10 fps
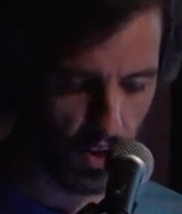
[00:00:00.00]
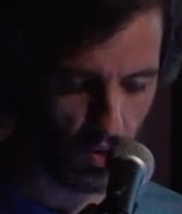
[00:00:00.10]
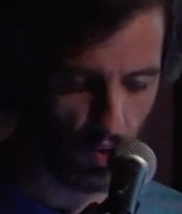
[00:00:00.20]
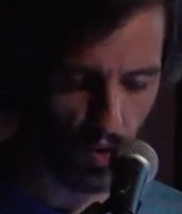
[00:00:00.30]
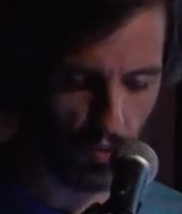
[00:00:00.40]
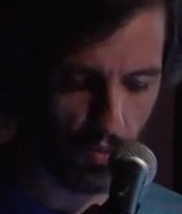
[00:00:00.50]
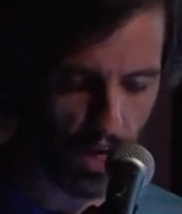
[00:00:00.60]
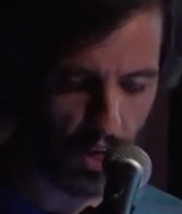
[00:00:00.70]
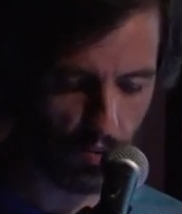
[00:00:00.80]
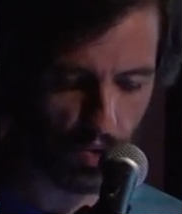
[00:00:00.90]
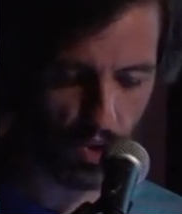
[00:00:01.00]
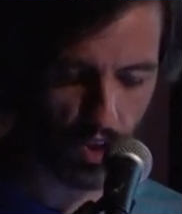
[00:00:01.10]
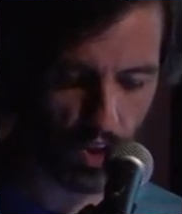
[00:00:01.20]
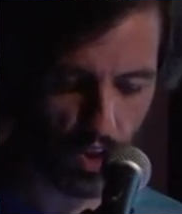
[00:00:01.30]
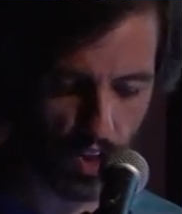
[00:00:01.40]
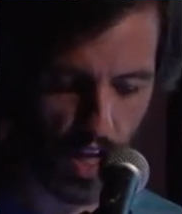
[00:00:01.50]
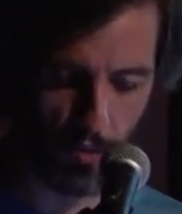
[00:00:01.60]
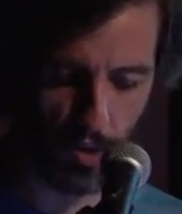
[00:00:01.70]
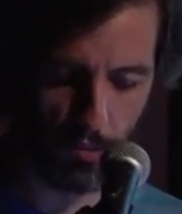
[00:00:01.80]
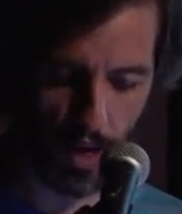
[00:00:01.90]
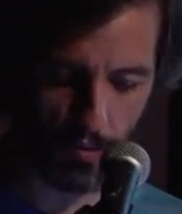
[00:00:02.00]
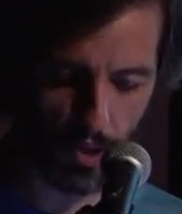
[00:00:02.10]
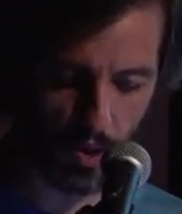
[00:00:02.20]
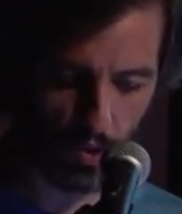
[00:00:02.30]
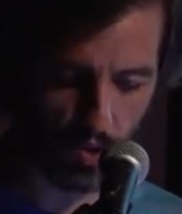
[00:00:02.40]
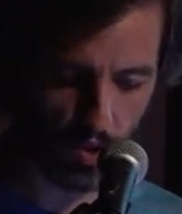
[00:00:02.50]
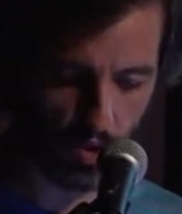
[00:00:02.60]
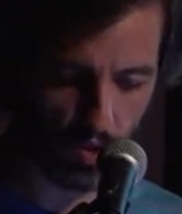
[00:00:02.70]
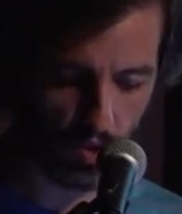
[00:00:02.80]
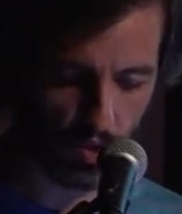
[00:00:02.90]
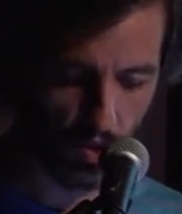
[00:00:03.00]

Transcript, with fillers: a grown man with such namby-pamby notions.